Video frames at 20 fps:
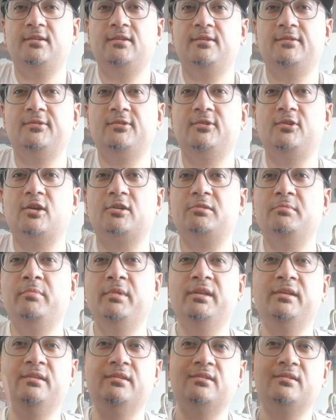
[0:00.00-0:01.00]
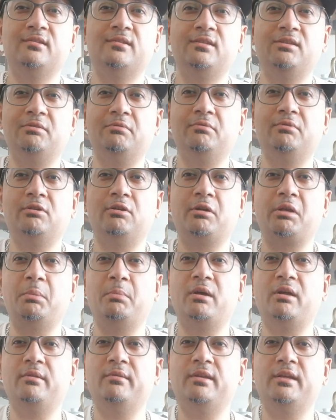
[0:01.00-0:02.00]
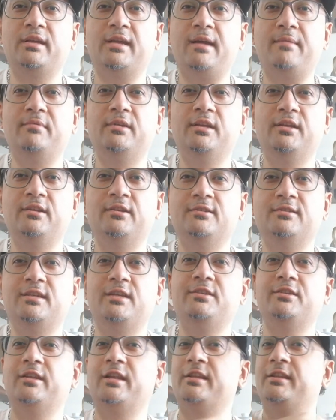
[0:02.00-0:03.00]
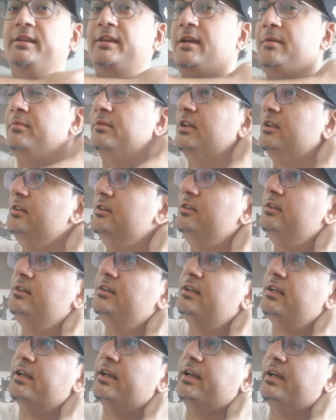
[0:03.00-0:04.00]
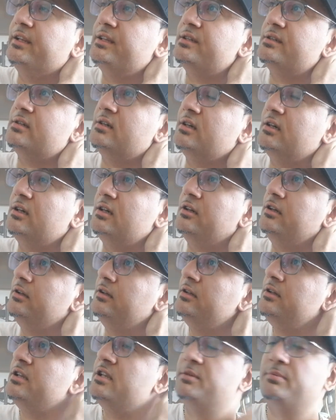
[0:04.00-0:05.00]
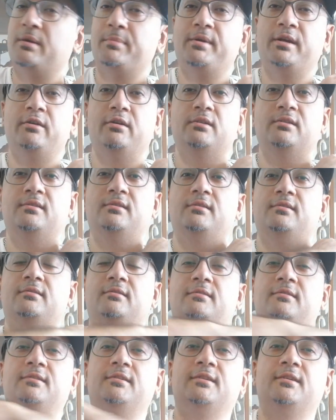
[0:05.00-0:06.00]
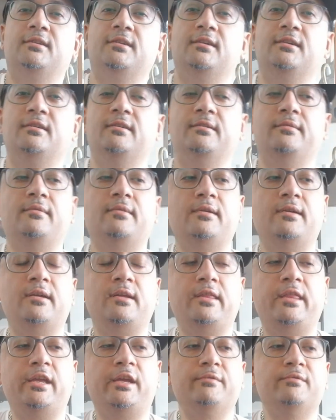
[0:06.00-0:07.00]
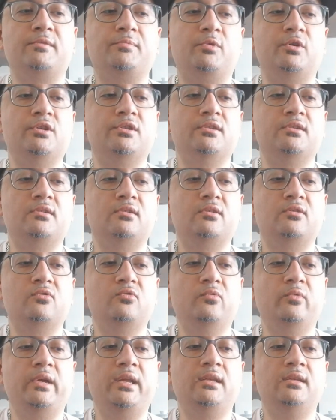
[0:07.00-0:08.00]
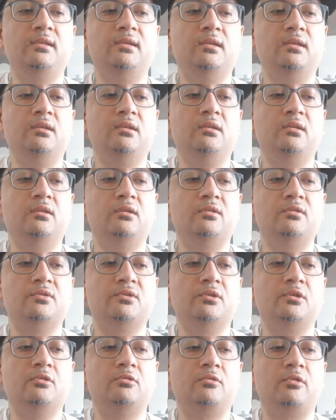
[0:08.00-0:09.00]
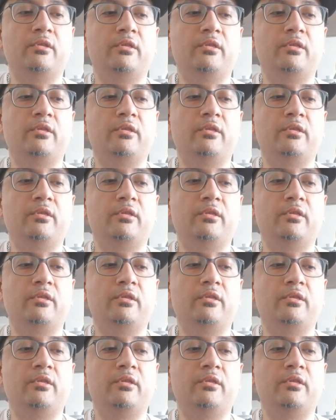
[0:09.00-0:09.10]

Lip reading: So Dr. Mittens, you were talking about the cabinet. You said you like the cabinet. It's my parents'. I think it was purchased 20 years ago or